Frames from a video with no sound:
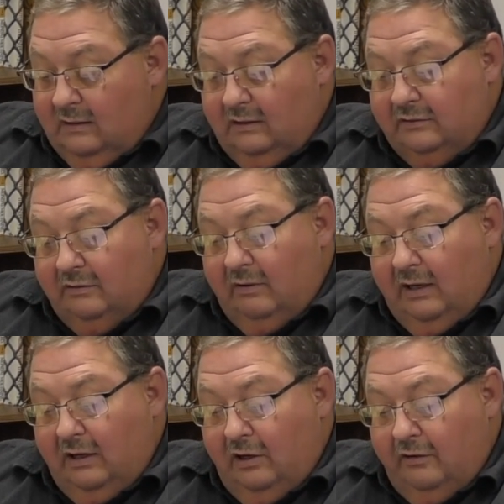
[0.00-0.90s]
Is there
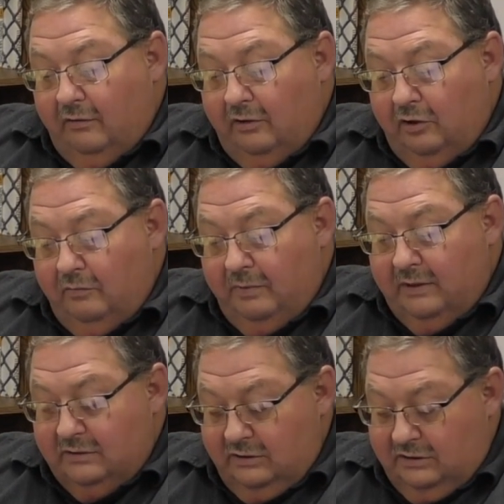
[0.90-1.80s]
any other new
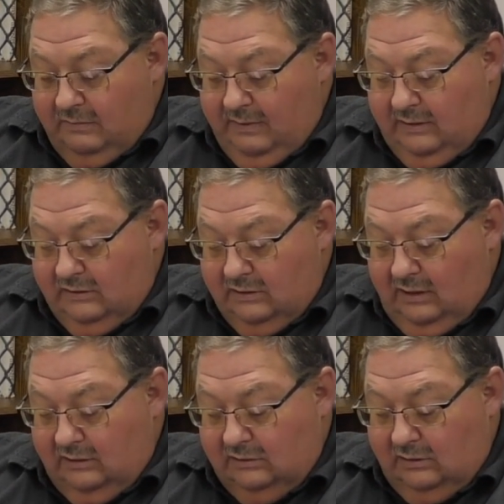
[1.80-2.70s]
business to be
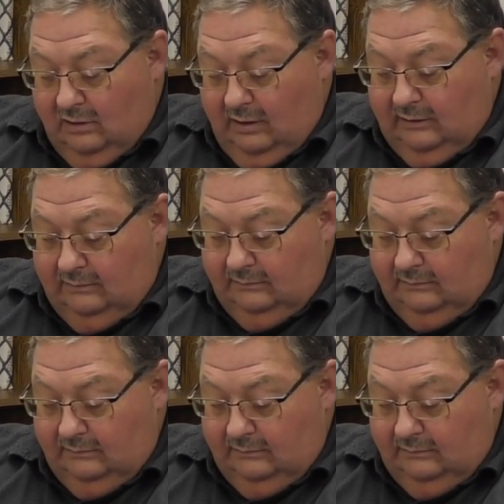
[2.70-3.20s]
discussed tonight?